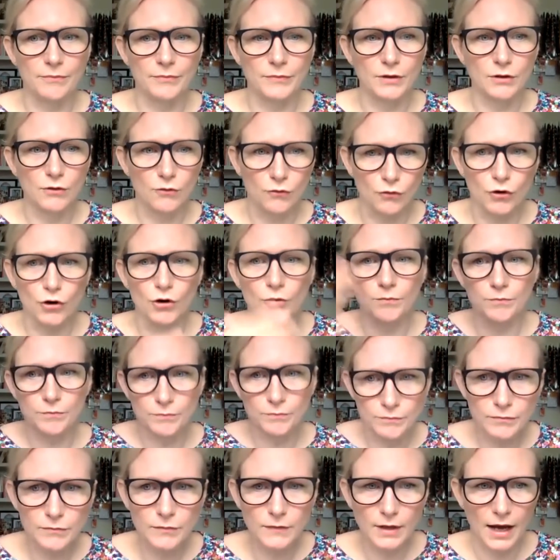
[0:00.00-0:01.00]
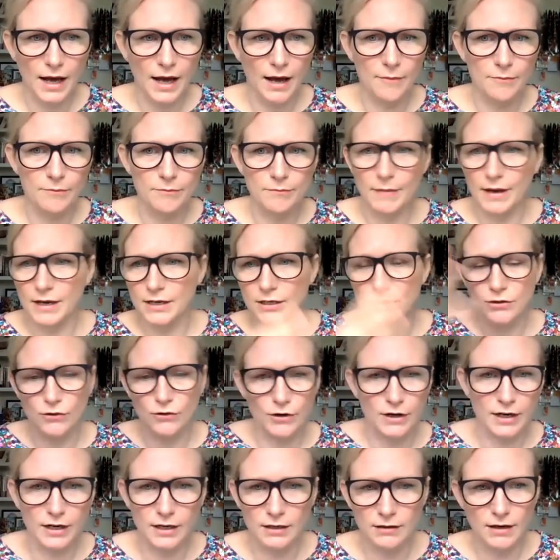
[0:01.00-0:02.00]
group
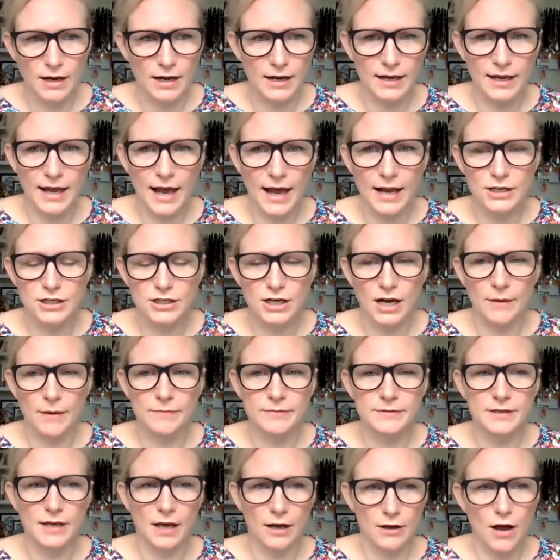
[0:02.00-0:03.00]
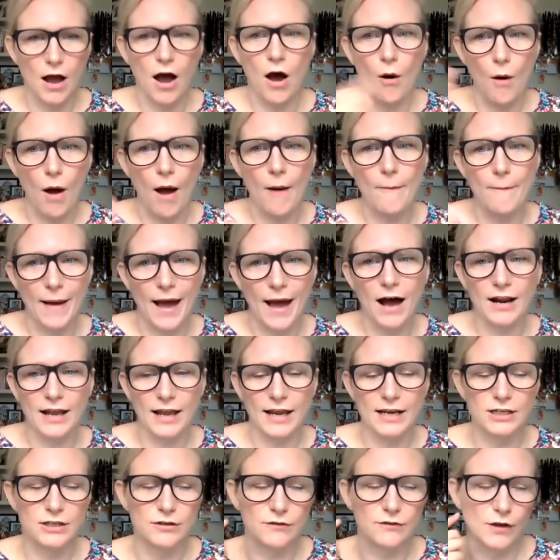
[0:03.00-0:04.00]
mentoring and catch-ups about
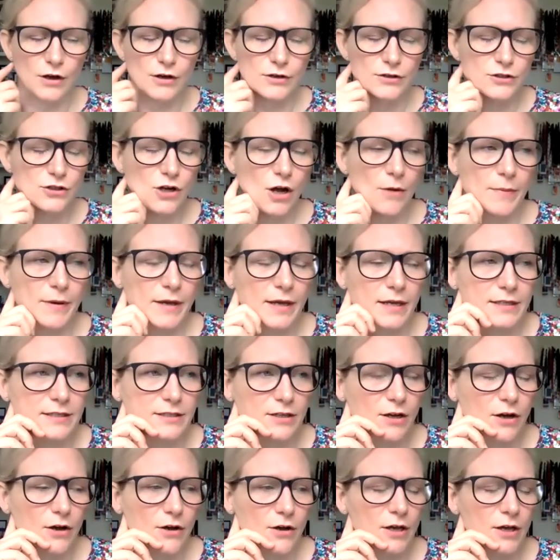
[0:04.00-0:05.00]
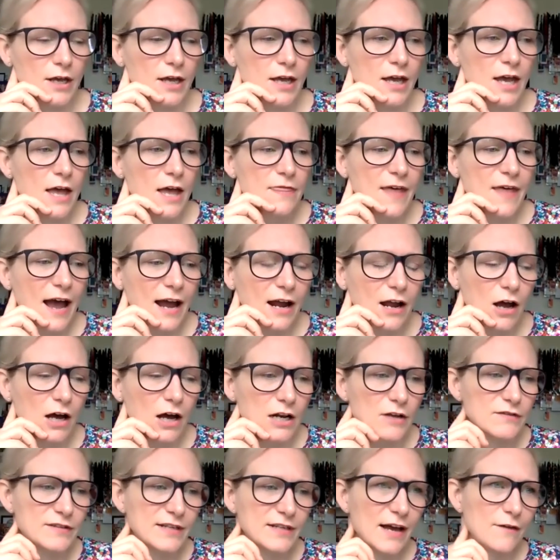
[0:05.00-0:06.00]
each of those topics. So that
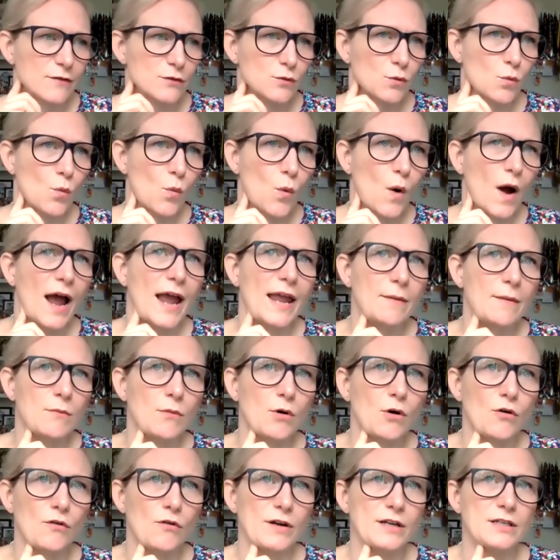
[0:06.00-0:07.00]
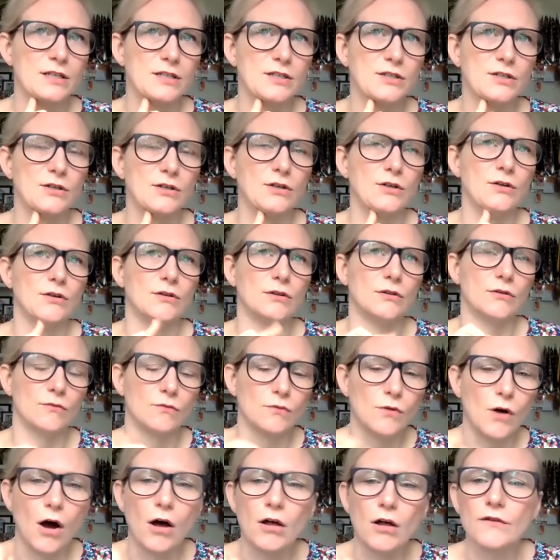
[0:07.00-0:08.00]
kind of delves way more into the
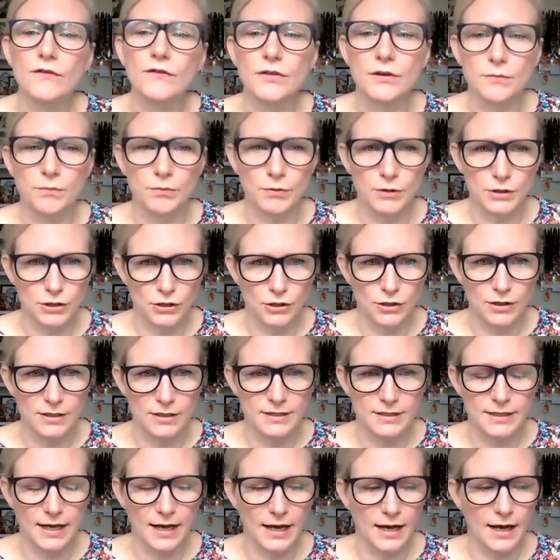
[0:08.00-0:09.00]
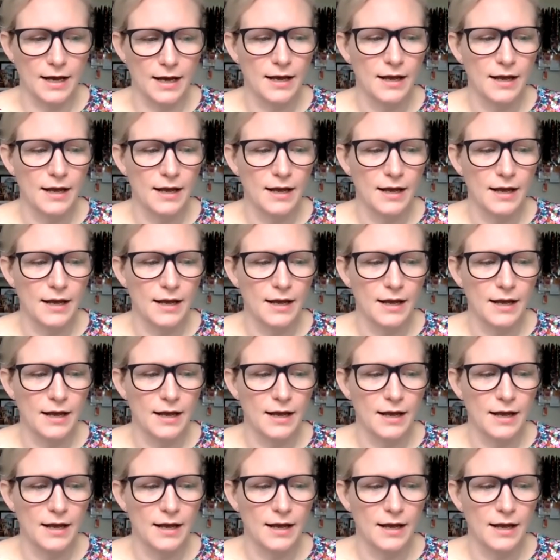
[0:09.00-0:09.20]
role of the producer,